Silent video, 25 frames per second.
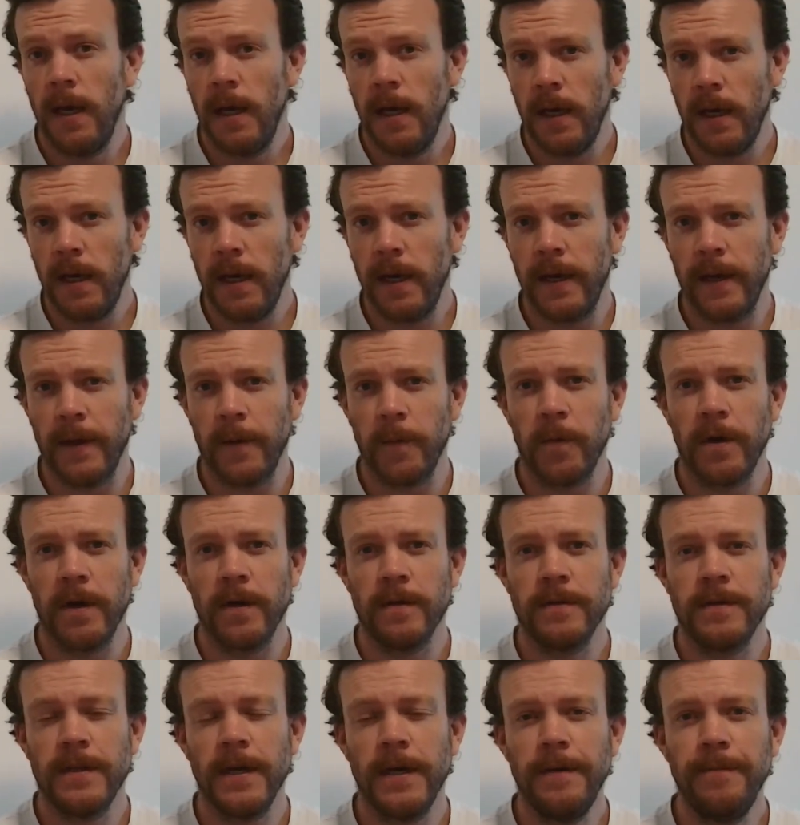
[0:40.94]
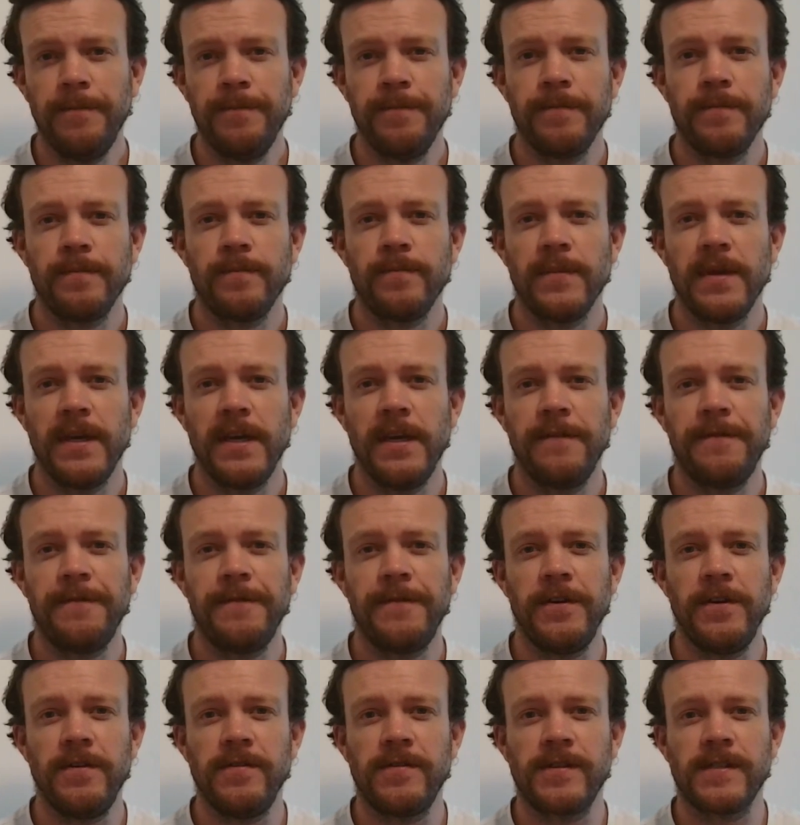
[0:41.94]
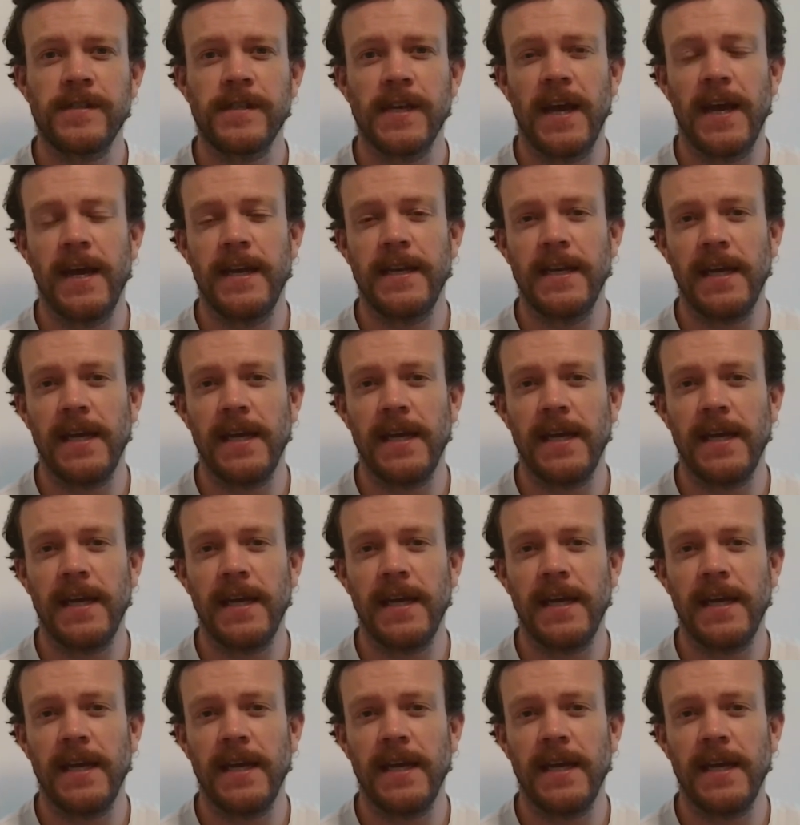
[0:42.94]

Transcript: And well done. If you said